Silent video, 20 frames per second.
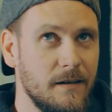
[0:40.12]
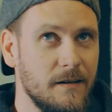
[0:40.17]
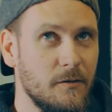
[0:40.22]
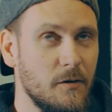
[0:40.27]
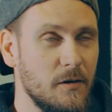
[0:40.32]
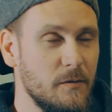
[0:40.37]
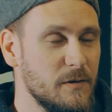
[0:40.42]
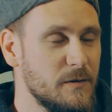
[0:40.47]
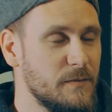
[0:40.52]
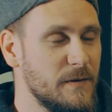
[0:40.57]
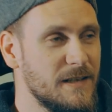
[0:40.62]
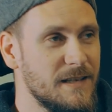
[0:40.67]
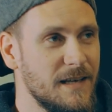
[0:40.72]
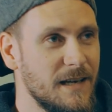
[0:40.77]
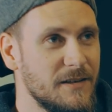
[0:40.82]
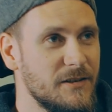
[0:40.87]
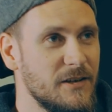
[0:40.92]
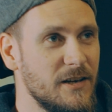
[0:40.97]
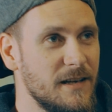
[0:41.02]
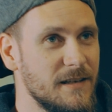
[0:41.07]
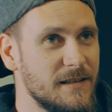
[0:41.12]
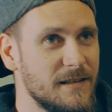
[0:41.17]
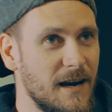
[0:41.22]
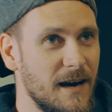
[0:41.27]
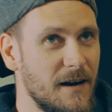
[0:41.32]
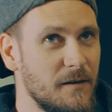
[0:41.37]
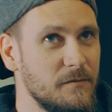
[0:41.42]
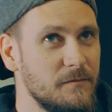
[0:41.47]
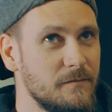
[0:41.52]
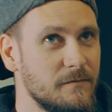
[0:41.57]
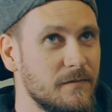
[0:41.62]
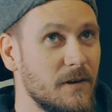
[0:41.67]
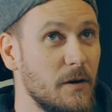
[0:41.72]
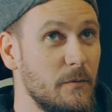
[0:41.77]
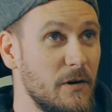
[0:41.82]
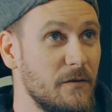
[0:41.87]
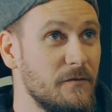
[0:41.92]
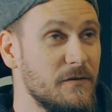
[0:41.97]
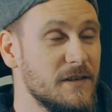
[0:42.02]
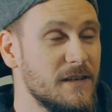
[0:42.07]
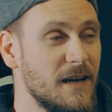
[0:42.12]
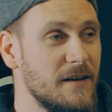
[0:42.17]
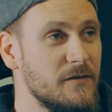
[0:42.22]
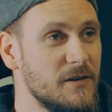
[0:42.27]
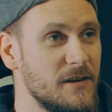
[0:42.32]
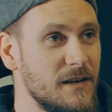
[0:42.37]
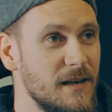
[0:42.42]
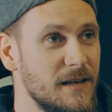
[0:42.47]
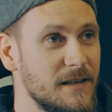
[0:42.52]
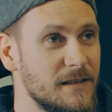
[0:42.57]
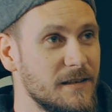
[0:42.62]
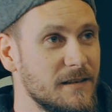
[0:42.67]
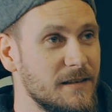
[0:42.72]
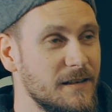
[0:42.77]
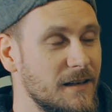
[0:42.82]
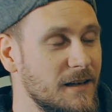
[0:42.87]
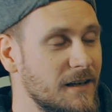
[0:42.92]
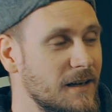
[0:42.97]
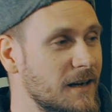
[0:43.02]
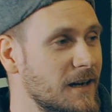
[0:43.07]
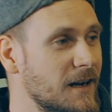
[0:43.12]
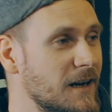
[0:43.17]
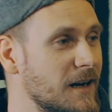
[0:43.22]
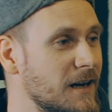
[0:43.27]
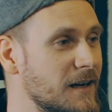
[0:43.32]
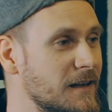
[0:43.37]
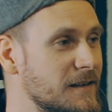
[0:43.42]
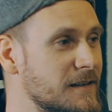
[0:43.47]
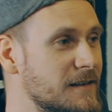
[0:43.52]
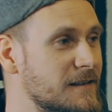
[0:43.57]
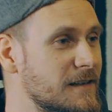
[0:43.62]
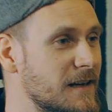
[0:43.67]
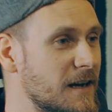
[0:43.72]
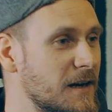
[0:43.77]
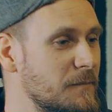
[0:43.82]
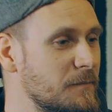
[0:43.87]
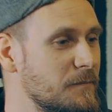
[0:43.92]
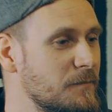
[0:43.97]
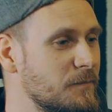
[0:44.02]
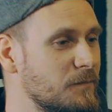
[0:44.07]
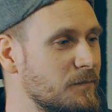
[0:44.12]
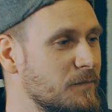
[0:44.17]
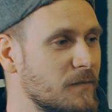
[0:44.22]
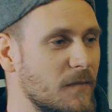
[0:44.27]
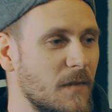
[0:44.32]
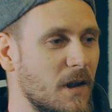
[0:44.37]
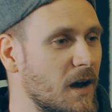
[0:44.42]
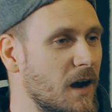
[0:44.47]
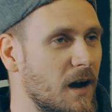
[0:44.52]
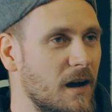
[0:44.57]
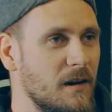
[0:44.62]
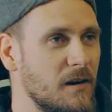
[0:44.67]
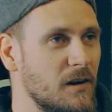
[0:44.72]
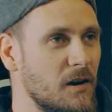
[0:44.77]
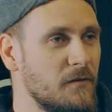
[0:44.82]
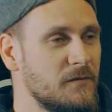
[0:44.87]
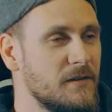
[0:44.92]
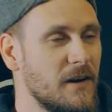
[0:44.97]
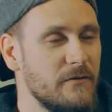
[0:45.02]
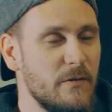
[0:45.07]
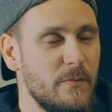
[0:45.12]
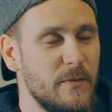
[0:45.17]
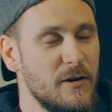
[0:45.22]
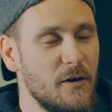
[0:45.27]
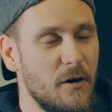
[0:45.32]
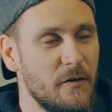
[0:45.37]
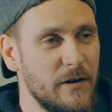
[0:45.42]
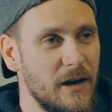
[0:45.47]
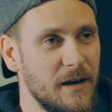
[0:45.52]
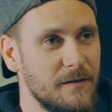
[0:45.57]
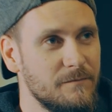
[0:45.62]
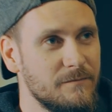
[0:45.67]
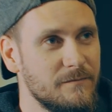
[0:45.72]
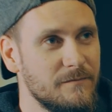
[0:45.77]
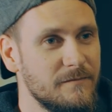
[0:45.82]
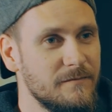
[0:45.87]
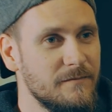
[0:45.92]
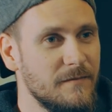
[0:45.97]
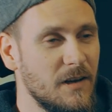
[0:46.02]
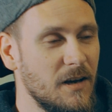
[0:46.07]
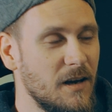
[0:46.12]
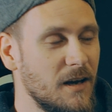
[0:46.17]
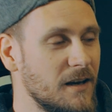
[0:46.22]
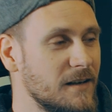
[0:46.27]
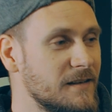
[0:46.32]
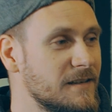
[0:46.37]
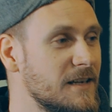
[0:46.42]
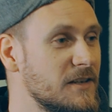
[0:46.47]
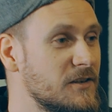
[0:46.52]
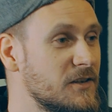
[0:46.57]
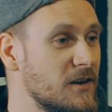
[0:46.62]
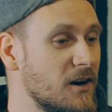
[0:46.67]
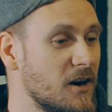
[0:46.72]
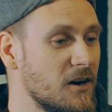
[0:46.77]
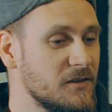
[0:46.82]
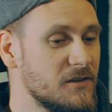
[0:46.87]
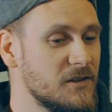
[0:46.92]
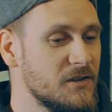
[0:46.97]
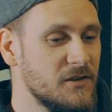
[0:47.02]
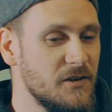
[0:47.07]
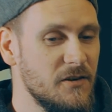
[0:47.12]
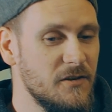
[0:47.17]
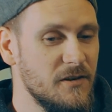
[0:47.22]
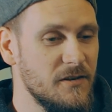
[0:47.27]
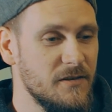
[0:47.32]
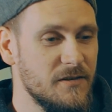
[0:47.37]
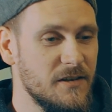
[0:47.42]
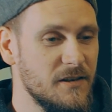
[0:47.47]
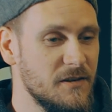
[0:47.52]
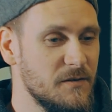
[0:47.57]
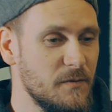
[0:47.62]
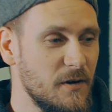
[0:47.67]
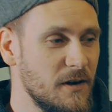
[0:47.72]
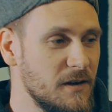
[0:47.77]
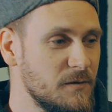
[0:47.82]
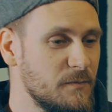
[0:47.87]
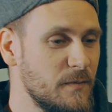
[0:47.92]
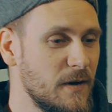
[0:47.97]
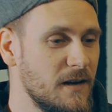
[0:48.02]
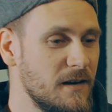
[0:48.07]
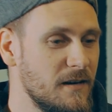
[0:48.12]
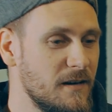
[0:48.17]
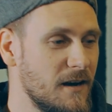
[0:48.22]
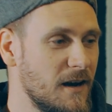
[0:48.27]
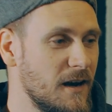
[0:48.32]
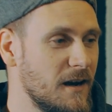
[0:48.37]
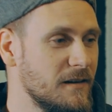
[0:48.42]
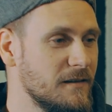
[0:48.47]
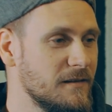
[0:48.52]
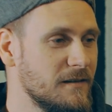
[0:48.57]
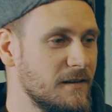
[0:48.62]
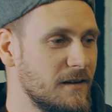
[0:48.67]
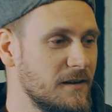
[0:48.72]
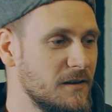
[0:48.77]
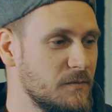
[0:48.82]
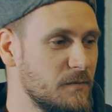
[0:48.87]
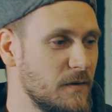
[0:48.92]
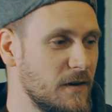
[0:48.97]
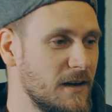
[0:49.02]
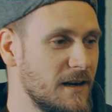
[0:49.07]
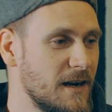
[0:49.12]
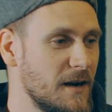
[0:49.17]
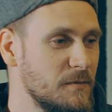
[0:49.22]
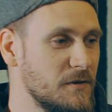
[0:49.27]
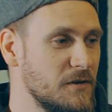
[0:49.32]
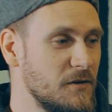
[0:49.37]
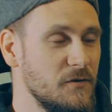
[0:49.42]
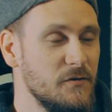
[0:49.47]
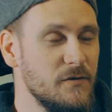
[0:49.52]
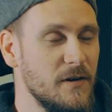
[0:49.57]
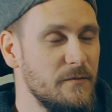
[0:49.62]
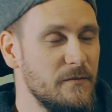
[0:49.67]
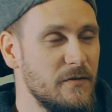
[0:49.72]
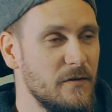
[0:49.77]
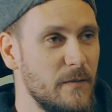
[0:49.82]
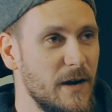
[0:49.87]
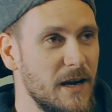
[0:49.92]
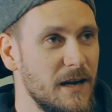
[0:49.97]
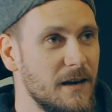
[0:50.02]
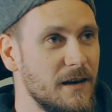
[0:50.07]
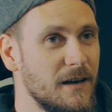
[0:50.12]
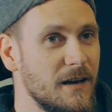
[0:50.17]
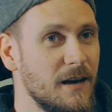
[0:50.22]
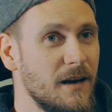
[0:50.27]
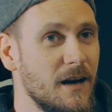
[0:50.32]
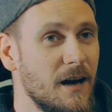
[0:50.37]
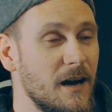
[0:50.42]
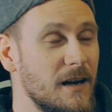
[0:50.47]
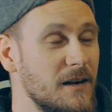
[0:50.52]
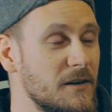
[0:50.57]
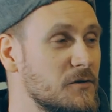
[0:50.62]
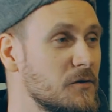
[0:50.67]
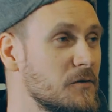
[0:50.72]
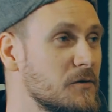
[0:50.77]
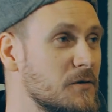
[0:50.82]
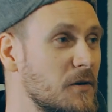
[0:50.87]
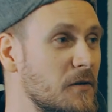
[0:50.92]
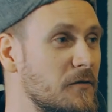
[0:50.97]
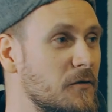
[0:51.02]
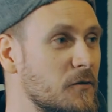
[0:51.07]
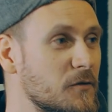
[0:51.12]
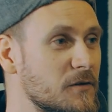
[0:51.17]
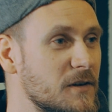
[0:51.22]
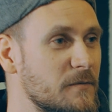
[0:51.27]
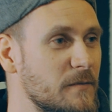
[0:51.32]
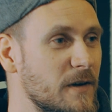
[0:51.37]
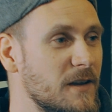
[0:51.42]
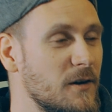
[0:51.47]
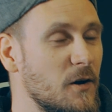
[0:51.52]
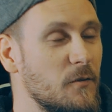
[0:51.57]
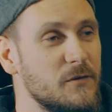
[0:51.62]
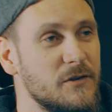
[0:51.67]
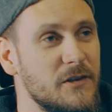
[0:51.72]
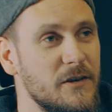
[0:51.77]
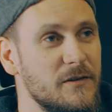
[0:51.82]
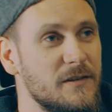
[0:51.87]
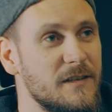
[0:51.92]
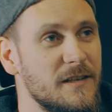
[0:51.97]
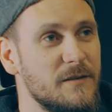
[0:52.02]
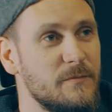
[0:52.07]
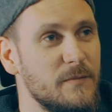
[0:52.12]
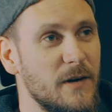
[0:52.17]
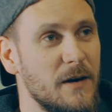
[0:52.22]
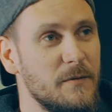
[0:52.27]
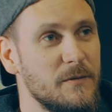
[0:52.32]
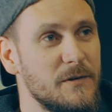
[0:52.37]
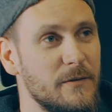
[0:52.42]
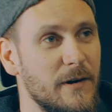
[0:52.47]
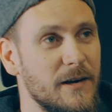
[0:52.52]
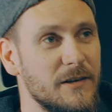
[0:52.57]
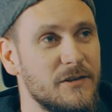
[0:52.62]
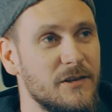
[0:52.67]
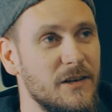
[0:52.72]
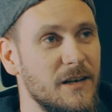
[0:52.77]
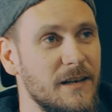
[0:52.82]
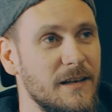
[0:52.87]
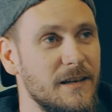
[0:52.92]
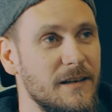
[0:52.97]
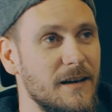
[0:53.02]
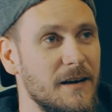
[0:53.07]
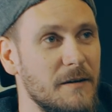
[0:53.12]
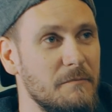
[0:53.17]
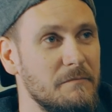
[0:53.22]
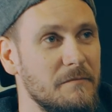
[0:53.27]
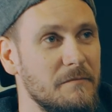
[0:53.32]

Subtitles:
God, it must be 6 years now, coming on for 7 years, and loved every minute of it. Teaching art to students has been an absolute dream for me, and it's also afforded me the opportunity to be able to actually